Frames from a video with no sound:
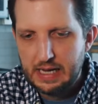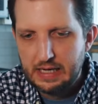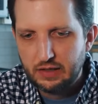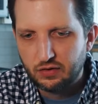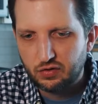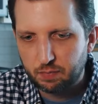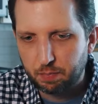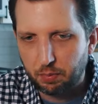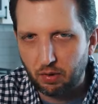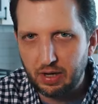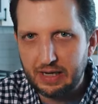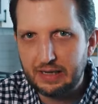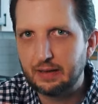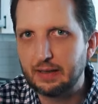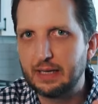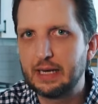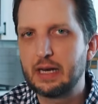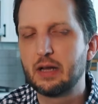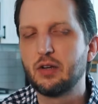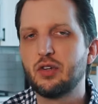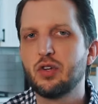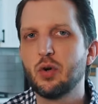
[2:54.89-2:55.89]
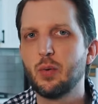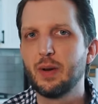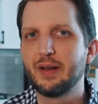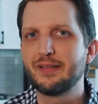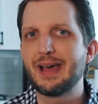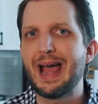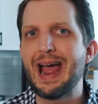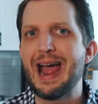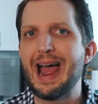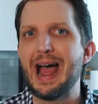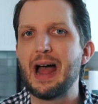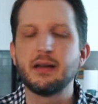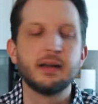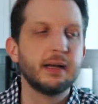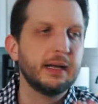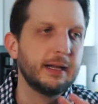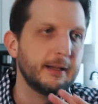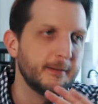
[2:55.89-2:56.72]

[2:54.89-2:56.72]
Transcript: sprinkling and doing that,